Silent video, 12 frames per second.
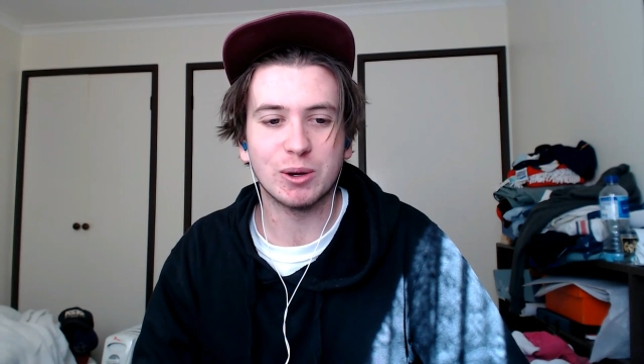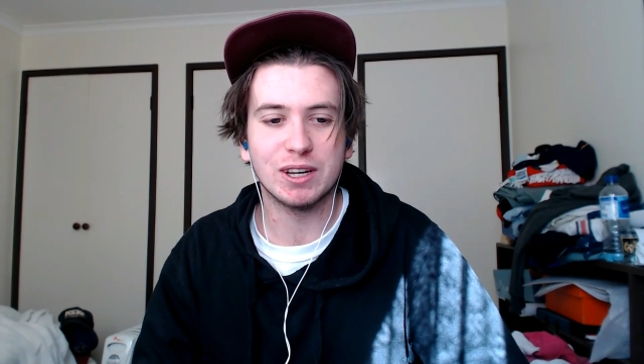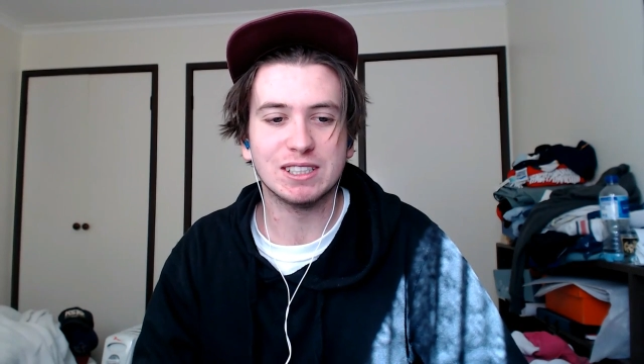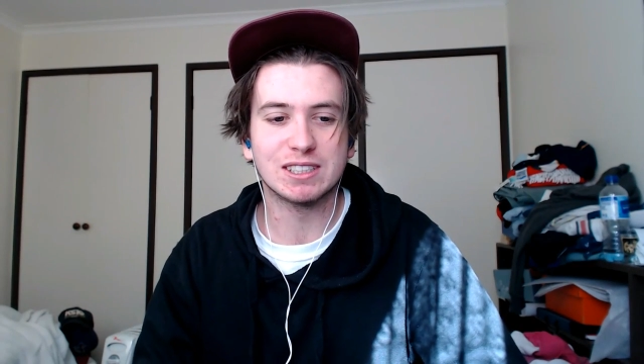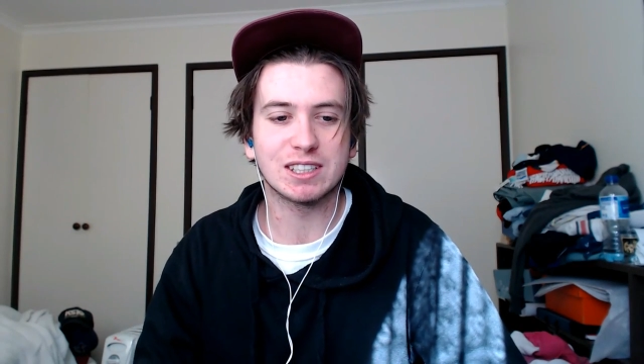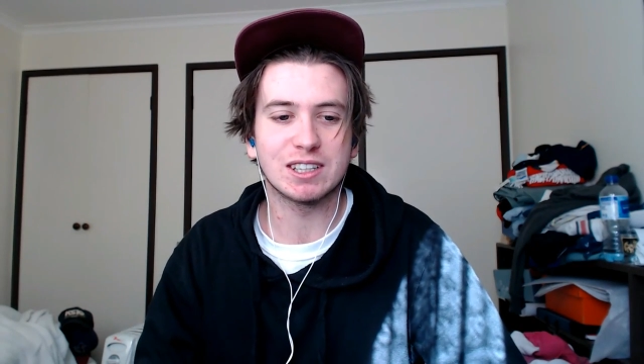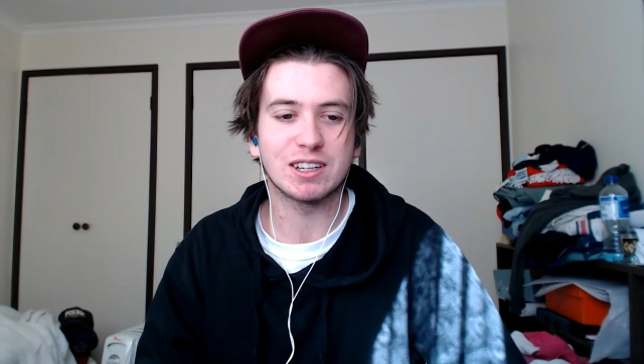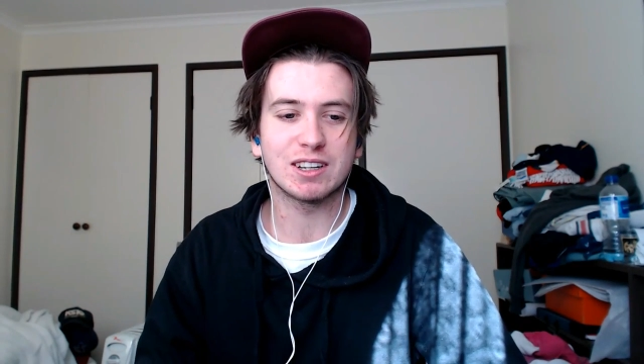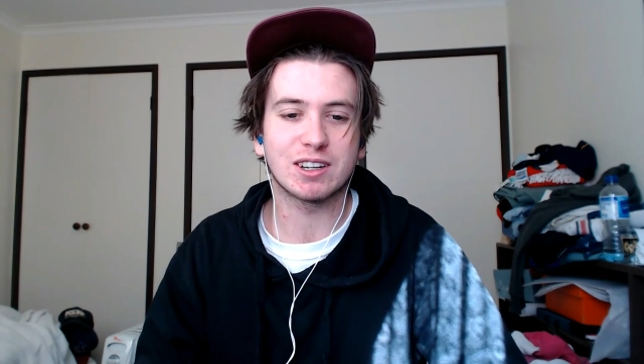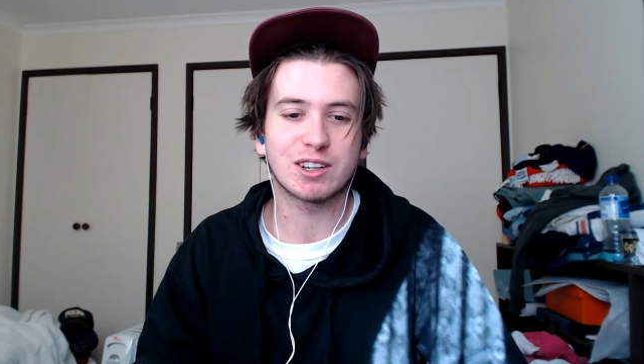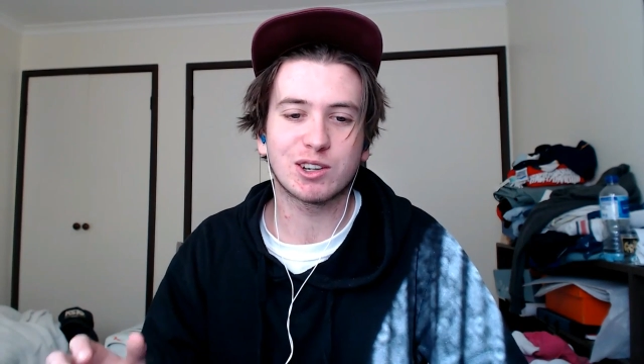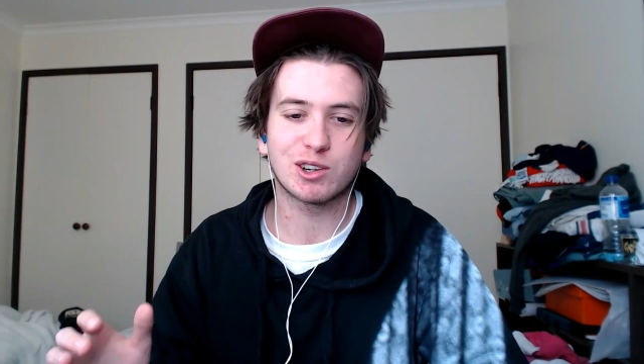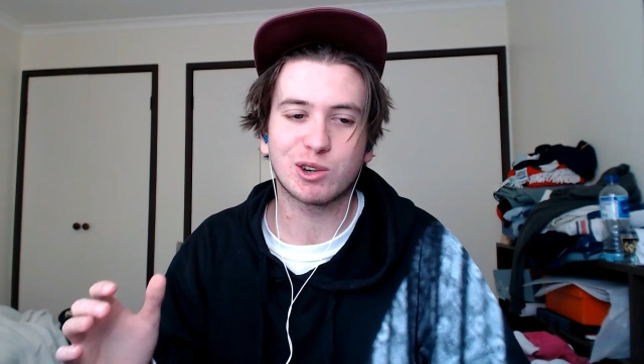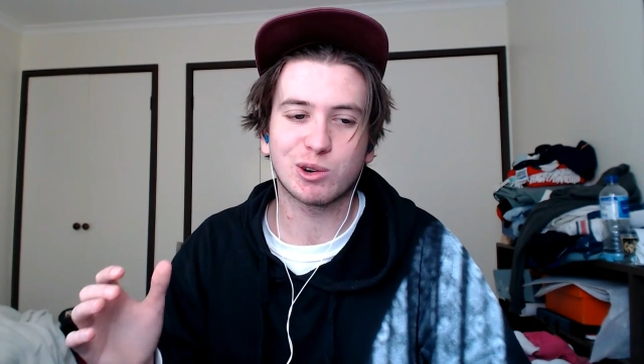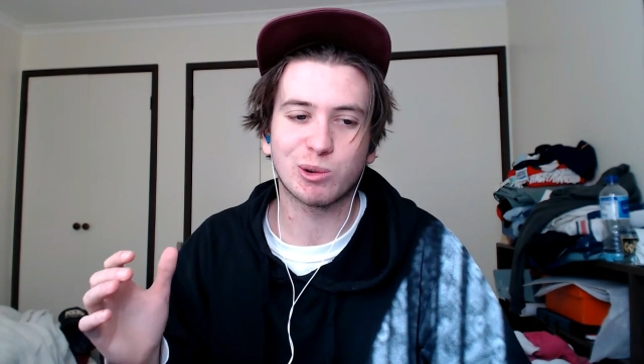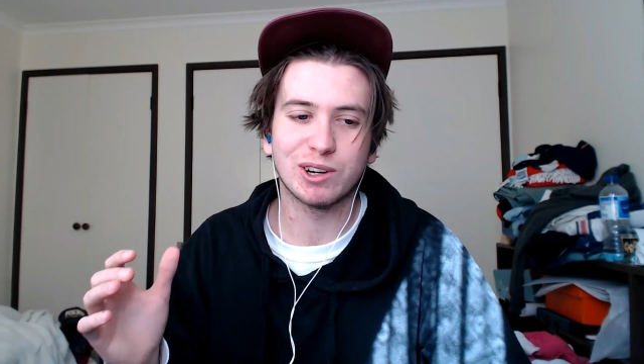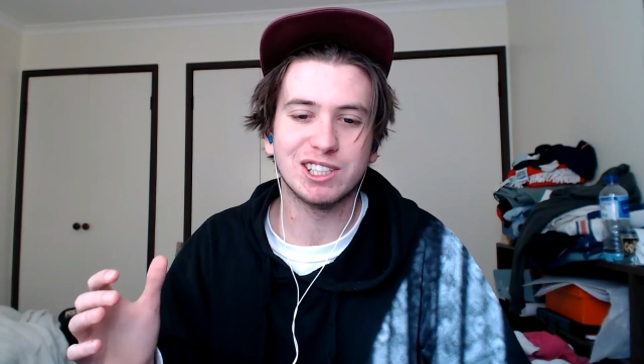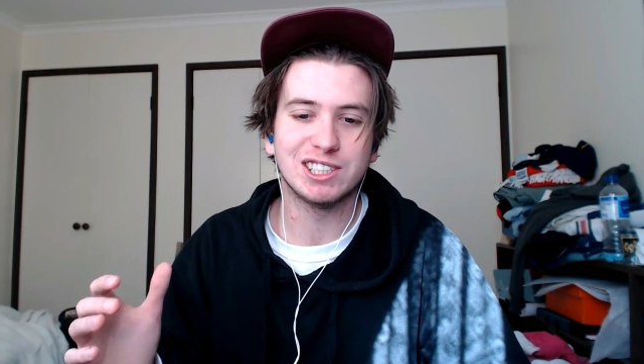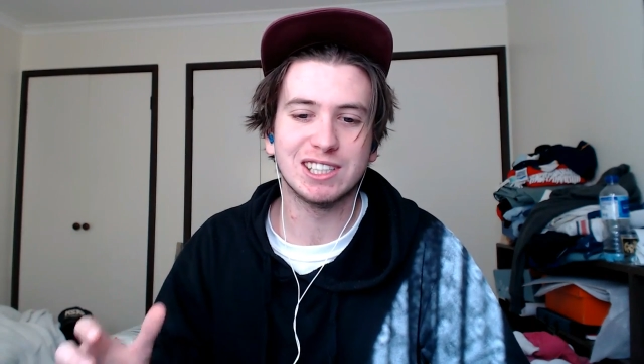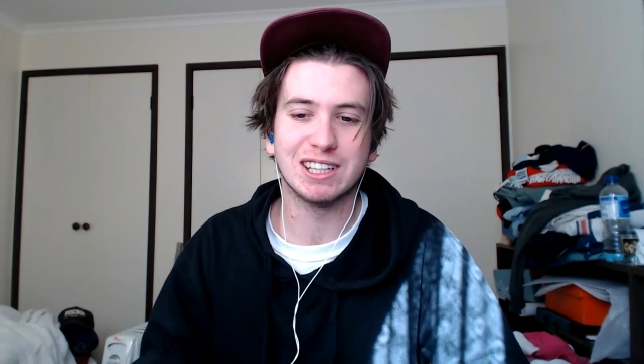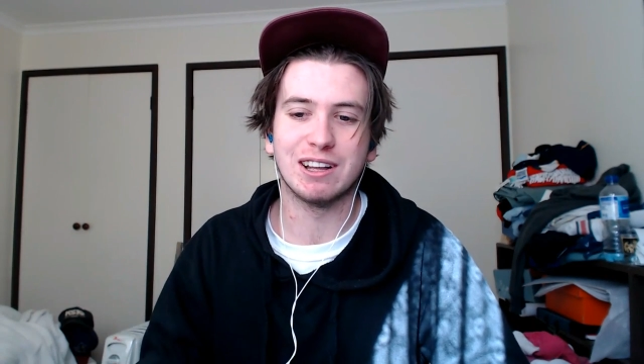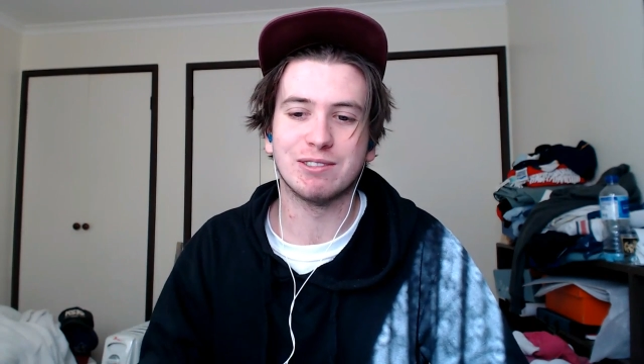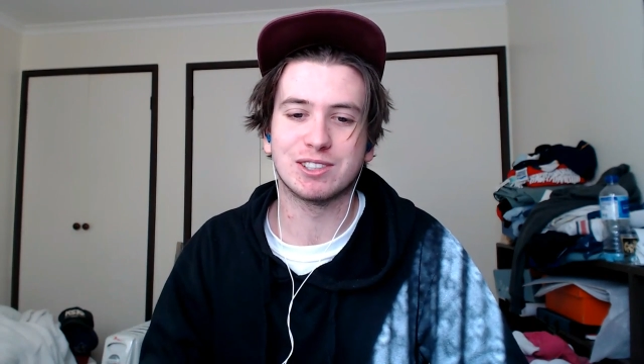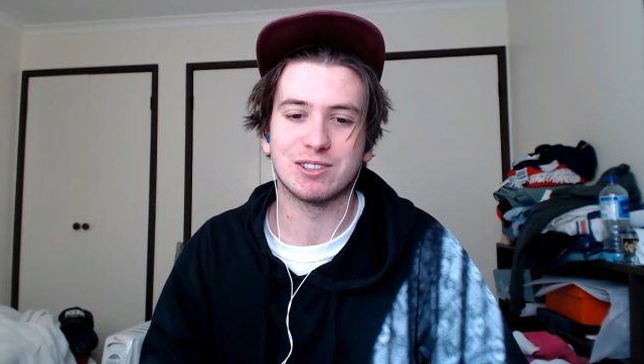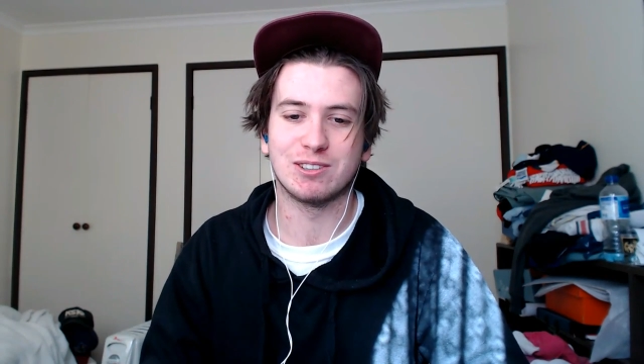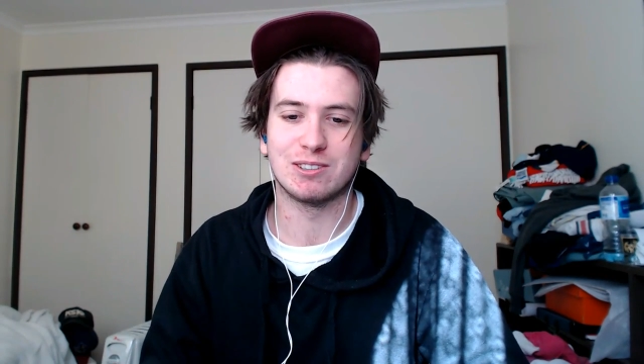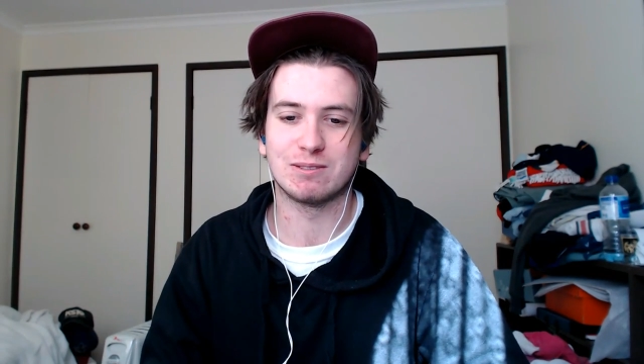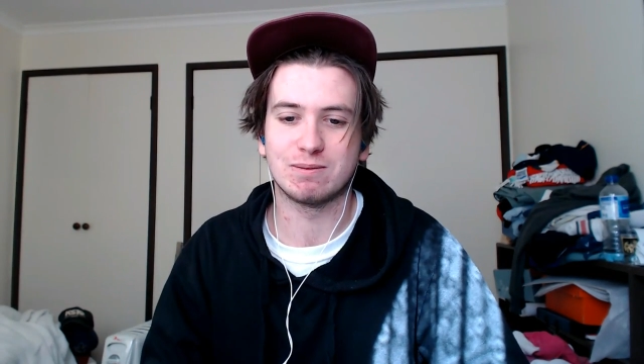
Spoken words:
is cringy love song.